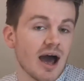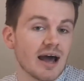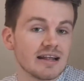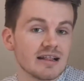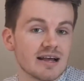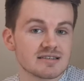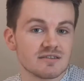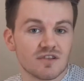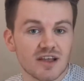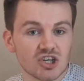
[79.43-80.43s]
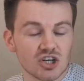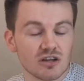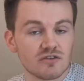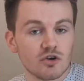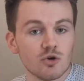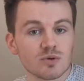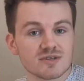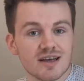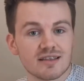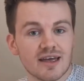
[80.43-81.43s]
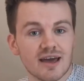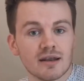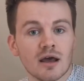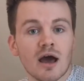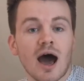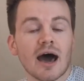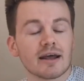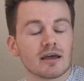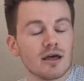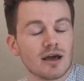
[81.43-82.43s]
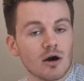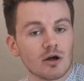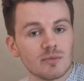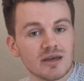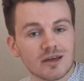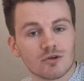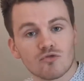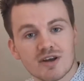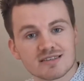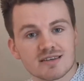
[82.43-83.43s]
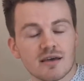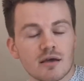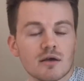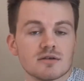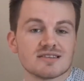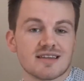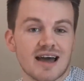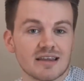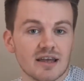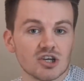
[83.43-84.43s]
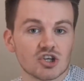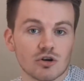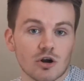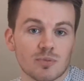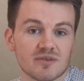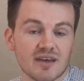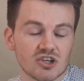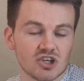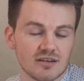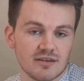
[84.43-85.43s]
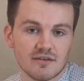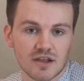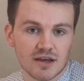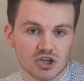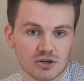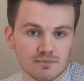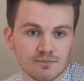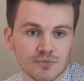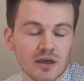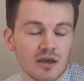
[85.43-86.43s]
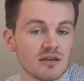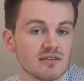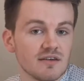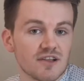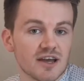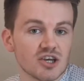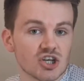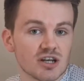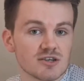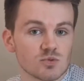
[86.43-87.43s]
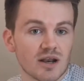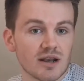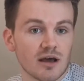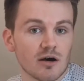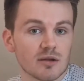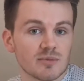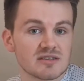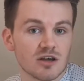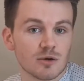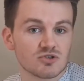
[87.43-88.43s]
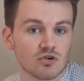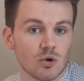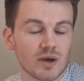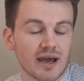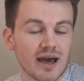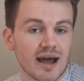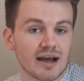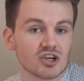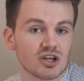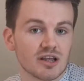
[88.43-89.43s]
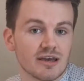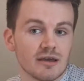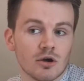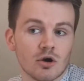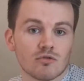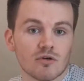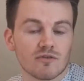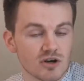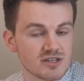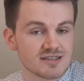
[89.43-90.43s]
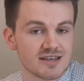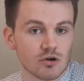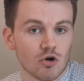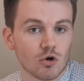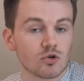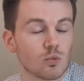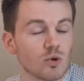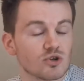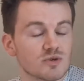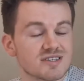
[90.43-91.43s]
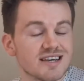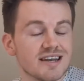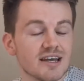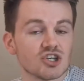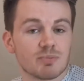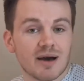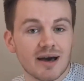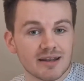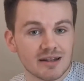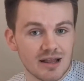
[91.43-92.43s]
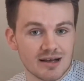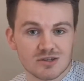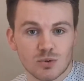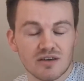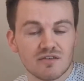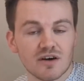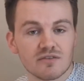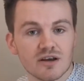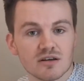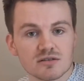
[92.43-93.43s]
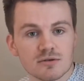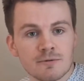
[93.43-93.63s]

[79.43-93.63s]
Any less inflation than 2% then, an economy can risk stagnation or potentially deflation. Deflation is when an economy stops growing and actually reverses in growth, which was seen in Japan in the last 25 years.